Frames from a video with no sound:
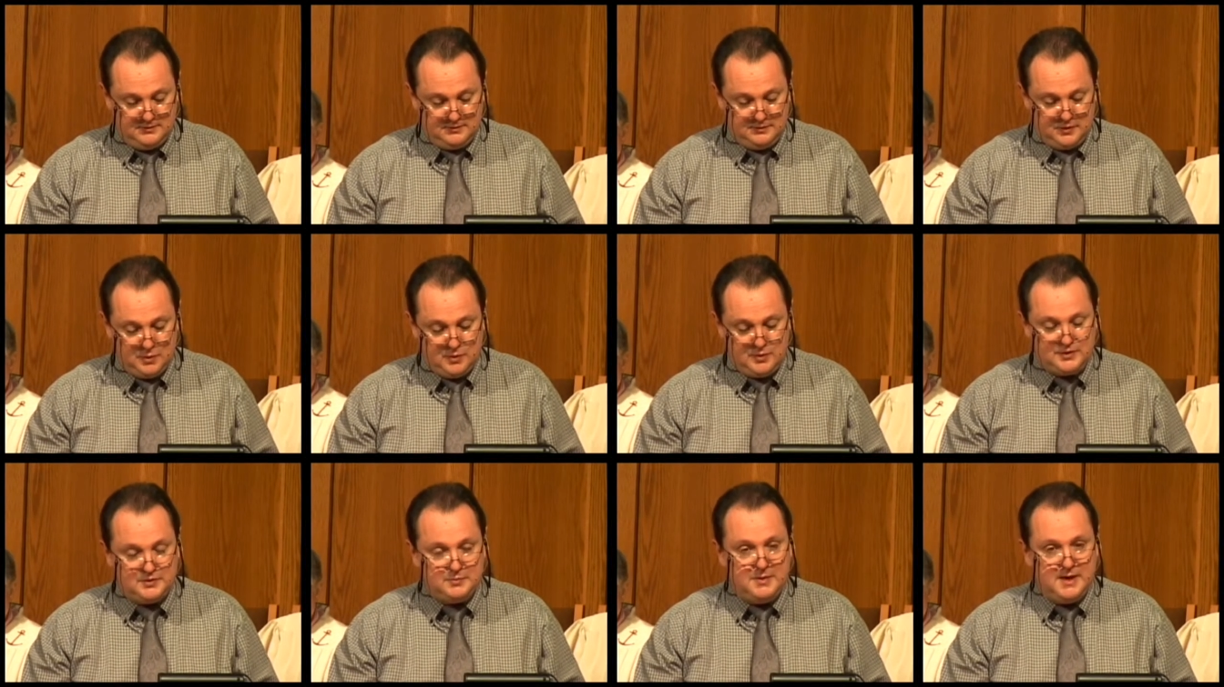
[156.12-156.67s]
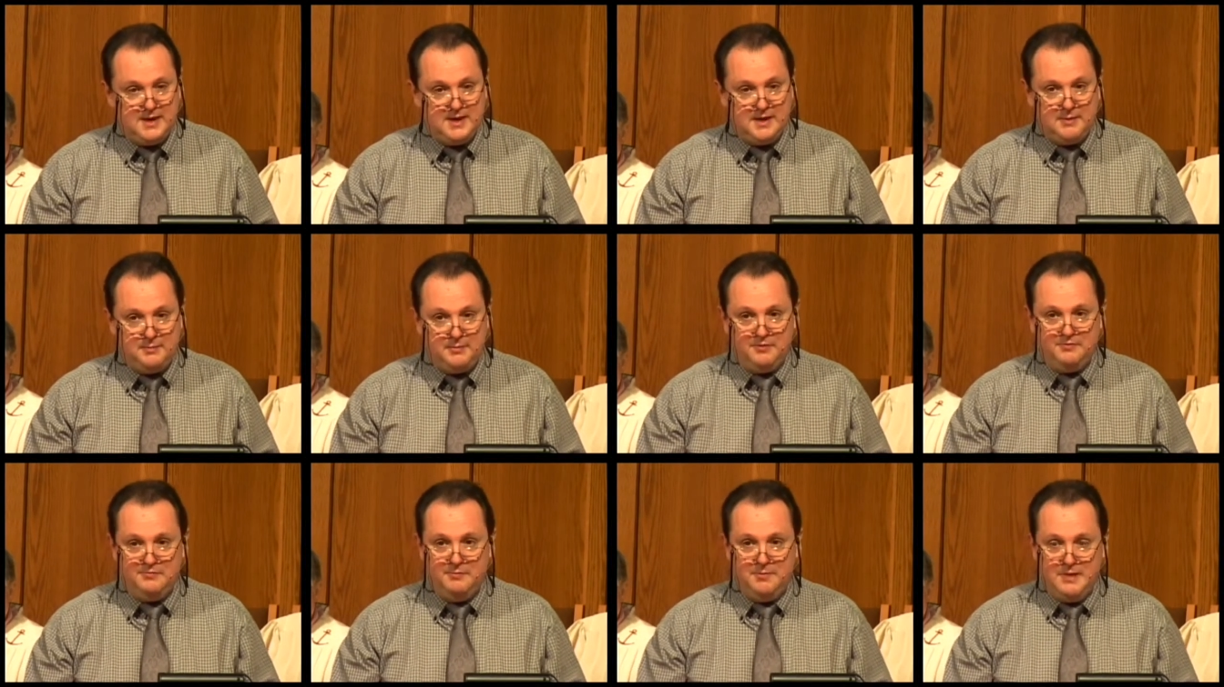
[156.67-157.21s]
though it is made up
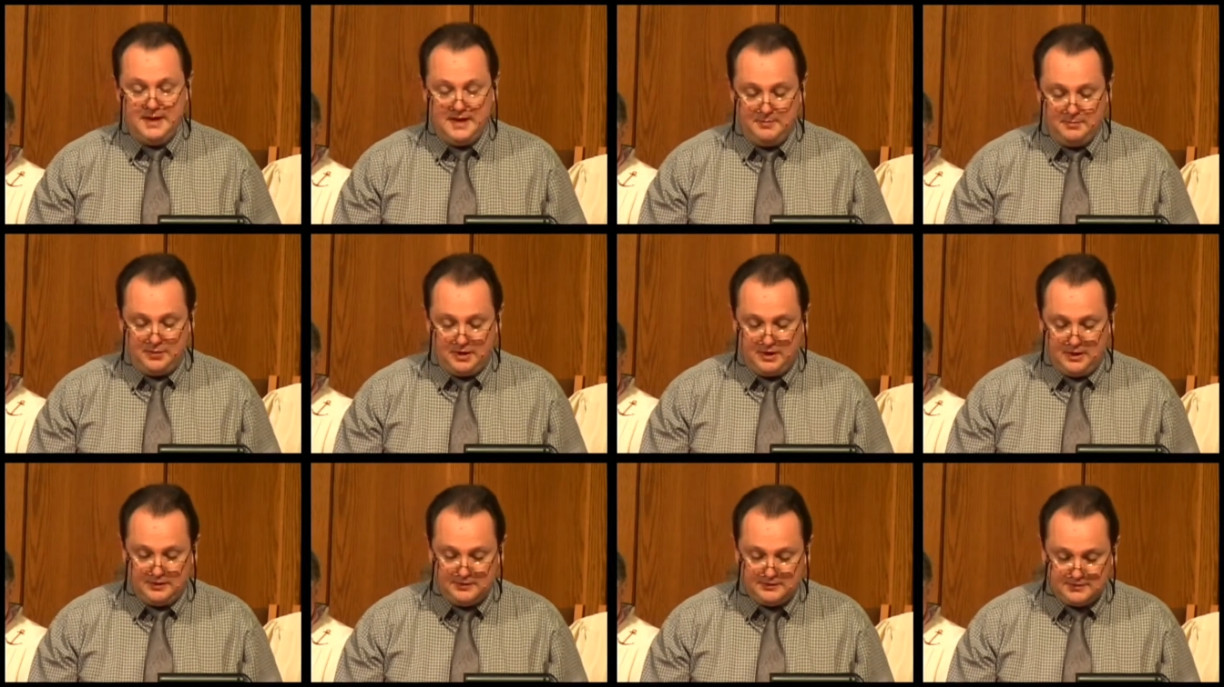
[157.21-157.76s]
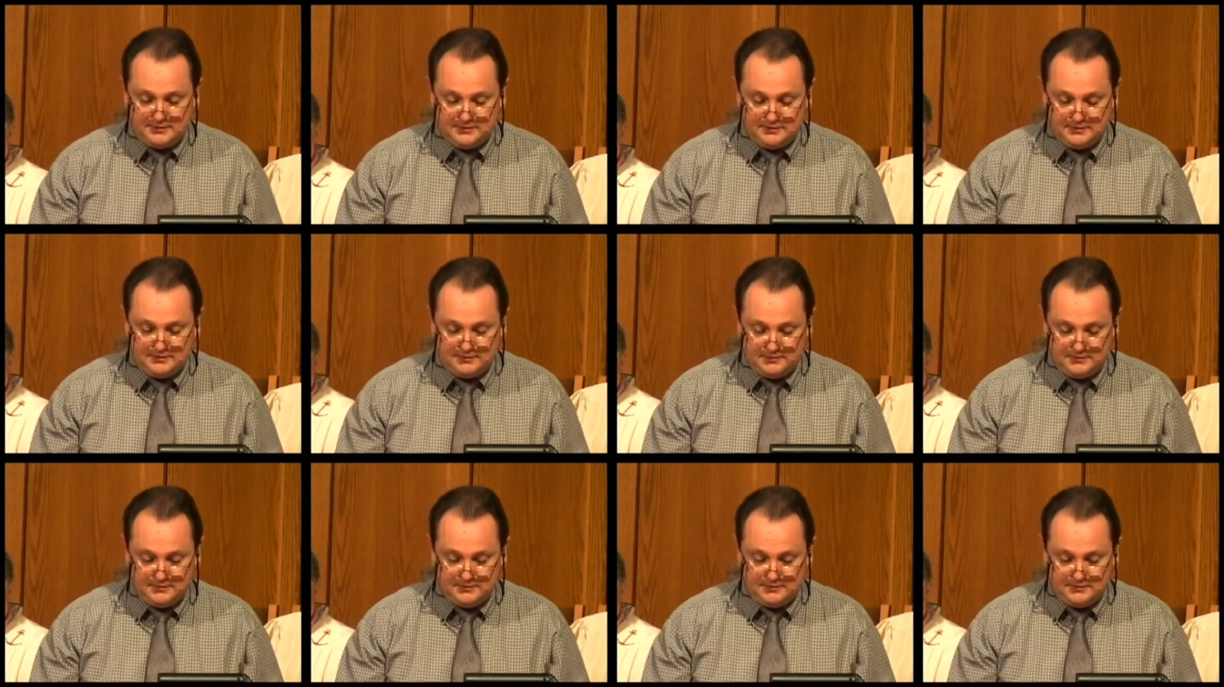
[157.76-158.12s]
of many parts,